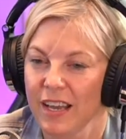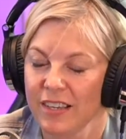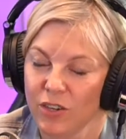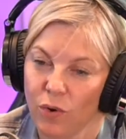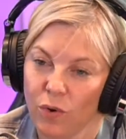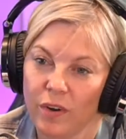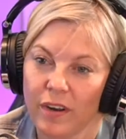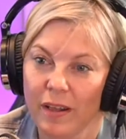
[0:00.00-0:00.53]
I
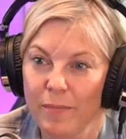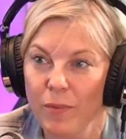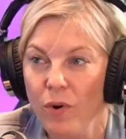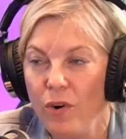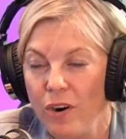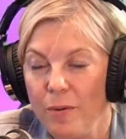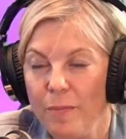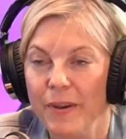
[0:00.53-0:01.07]
don't
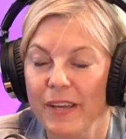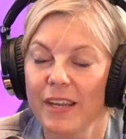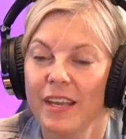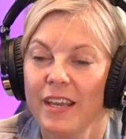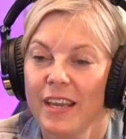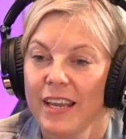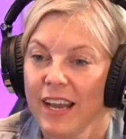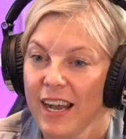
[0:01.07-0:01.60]
anymore, but
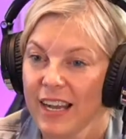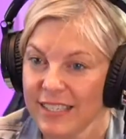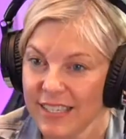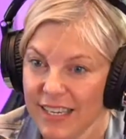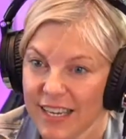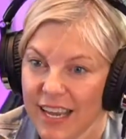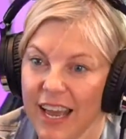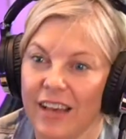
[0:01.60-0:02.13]
I
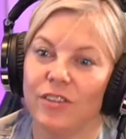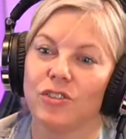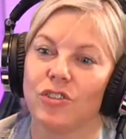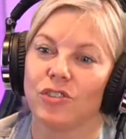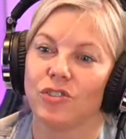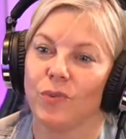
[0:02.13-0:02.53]
did a calendar.